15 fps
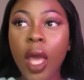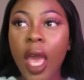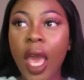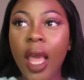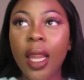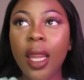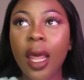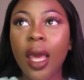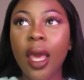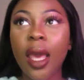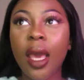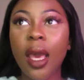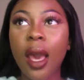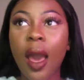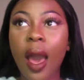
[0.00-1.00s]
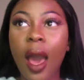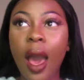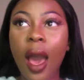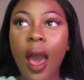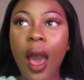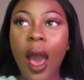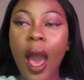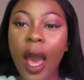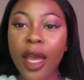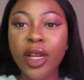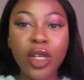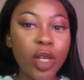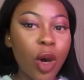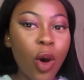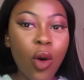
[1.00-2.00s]
And like I
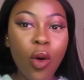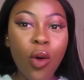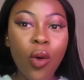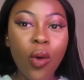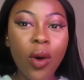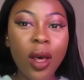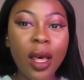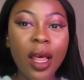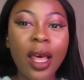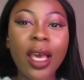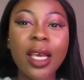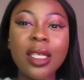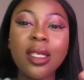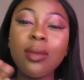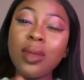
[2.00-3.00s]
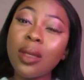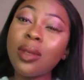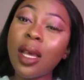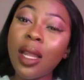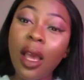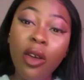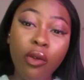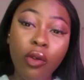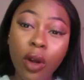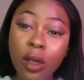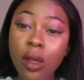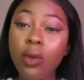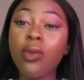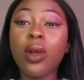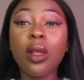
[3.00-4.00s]
don't like, sometimes I like
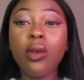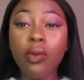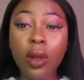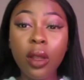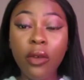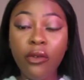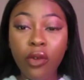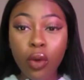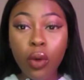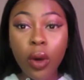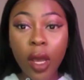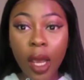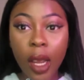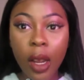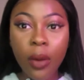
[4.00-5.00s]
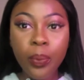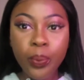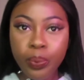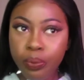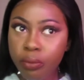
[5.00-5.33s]
really full hair,